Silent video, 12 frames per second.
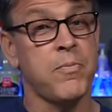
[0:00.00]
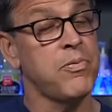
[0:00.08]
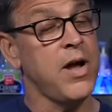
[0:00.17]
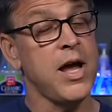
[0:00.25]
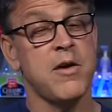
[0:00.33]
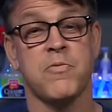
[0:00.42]

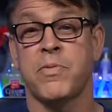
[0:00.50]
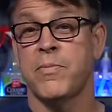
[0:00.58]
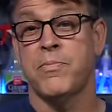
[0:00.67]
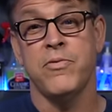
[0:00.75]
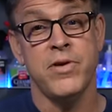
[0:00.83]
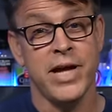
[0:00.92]
price, but
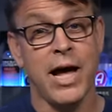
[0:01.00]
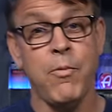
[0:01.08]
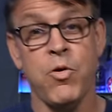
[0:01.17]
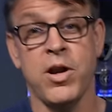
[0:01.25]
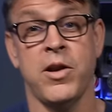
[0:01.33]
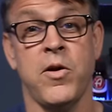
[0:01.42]
boy, I
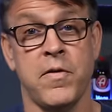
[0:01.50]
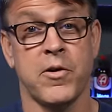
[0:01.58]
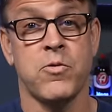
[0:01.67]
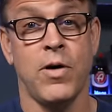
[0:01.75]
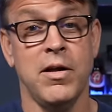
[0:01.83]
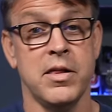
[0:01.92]
want to know the
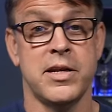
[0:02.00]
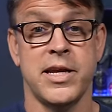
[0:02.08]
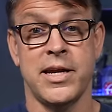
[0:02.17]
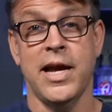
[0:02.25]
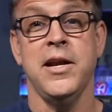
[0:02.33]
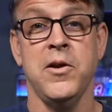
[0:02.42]
quality,
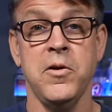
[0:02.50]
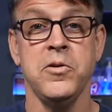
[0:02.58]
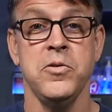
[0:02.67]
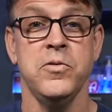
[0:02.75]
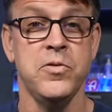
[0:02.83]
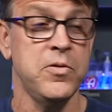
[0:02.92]
and I know
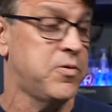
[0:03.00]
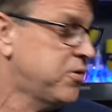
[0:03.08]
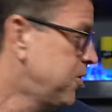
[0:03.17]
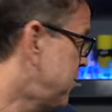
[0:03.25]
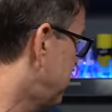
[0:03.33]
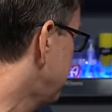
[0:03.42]
you do
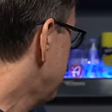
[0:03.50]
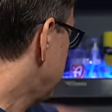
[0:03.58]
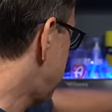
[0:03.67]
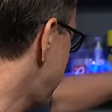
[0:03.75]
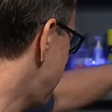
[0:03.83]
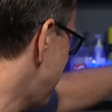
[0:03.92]
too.
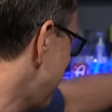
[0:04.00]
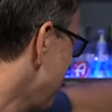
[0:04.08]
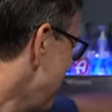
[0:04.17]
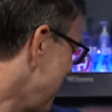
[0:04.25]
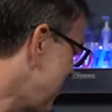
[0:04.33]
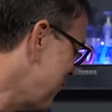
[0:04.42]
The
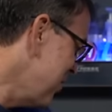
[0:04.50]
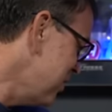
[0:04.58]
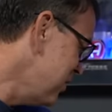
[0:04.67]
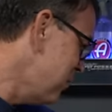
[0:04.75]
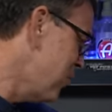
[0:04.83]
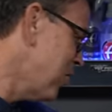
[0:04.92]

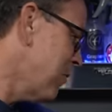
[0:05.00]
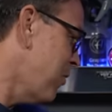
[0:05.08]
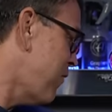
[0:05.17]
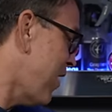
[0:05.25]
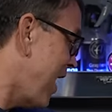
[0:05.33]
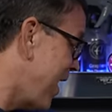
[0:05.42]
Ridgid Portable
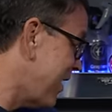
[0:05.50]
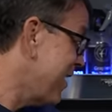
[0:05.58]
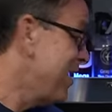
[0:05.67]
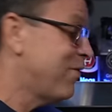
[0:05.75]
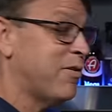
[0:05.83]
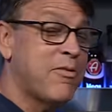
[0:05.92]
Vac,
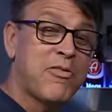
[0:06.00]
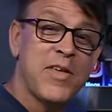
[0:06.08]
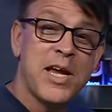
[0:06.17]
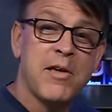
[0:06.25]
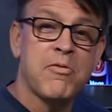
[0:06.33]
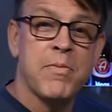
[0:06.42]
this
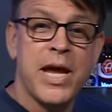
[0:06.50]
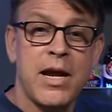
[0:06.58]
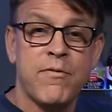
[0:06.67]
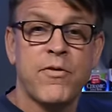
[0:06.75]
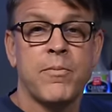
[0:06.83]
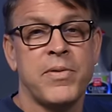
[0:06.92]
thing is
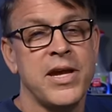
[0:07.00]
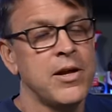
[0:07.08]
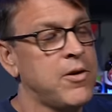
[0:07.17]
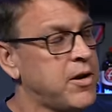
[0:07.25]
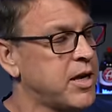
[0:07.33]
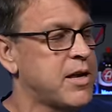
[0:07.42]
made for being
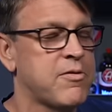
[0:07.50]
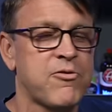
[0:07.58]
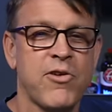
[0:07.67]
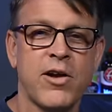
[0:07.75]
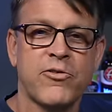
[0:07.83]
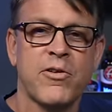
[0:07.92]
on the
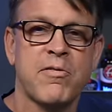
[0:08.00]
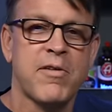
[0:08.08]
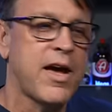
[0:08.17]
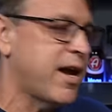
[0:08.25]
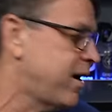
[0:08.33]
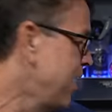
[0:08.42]
construction
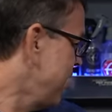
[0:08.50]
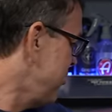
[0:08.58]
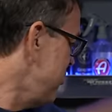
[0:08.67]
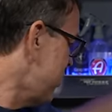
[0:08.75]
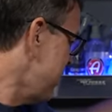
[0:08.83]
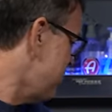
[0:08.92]
site.
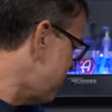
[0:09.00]
You can